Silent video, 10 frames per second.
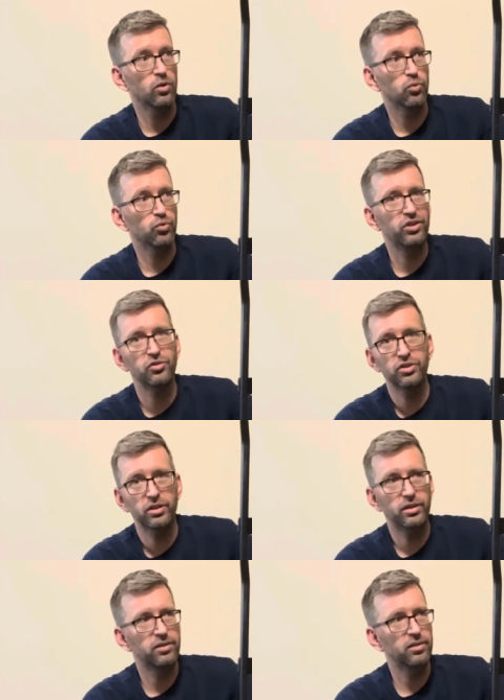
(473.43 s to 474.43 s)

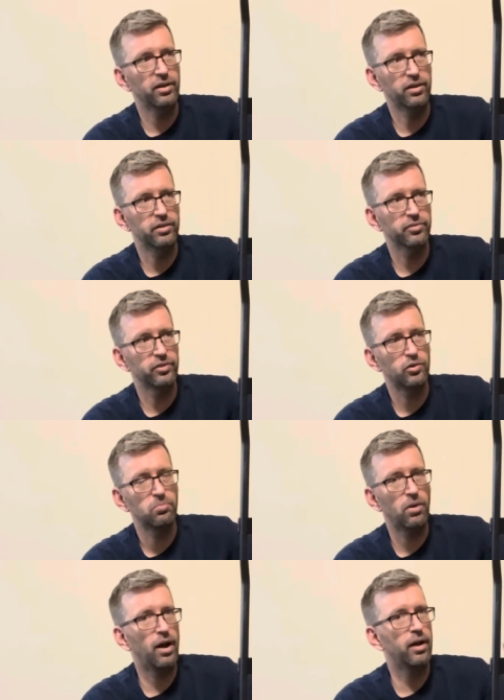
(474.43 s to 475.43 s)
re-drill it in a different
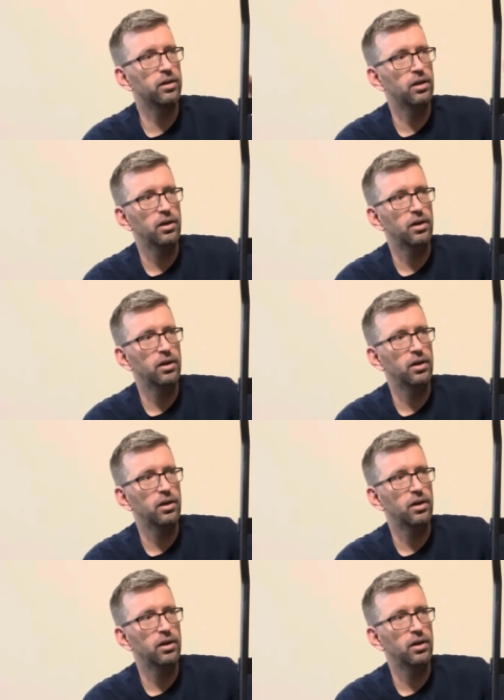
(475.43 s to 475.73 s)
spot